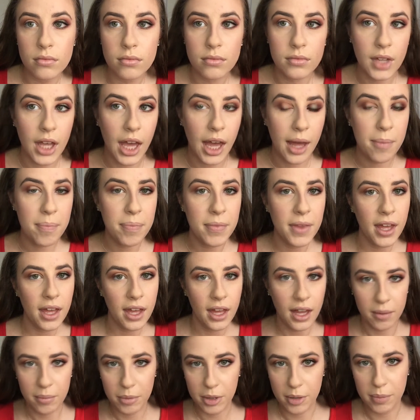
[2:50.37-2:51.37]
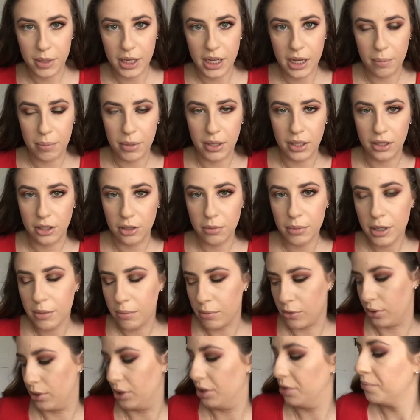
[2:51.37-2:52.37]
Okay, I'm going to pick up a little bit
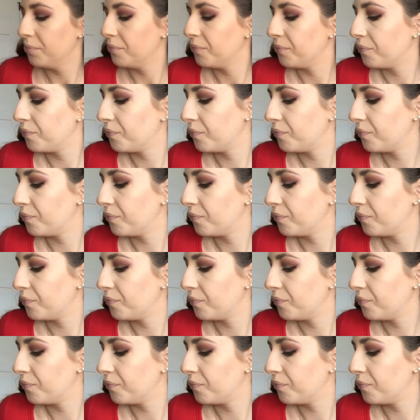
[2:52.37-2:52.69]
more.